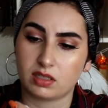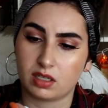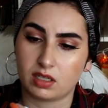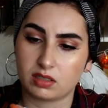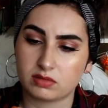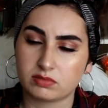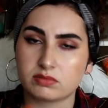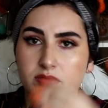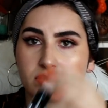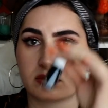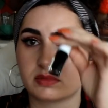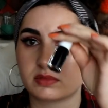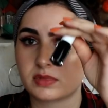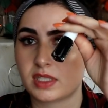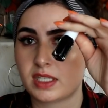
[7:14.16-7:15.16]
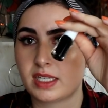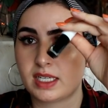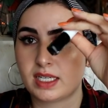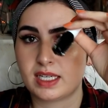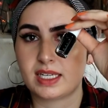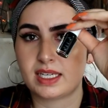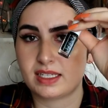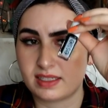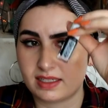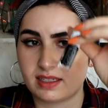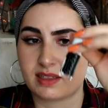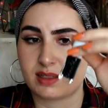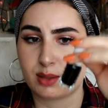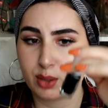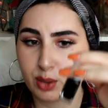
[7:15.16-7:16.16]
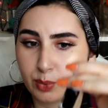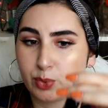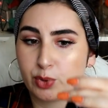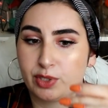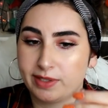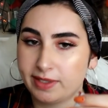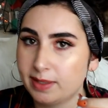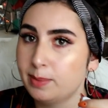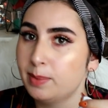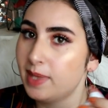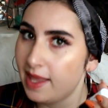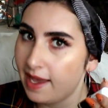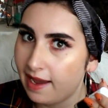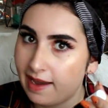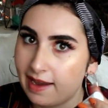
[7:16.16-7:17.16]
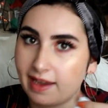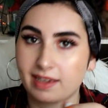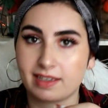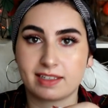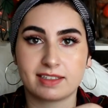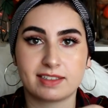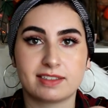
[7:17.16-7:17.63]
yeah, it does look pretty black.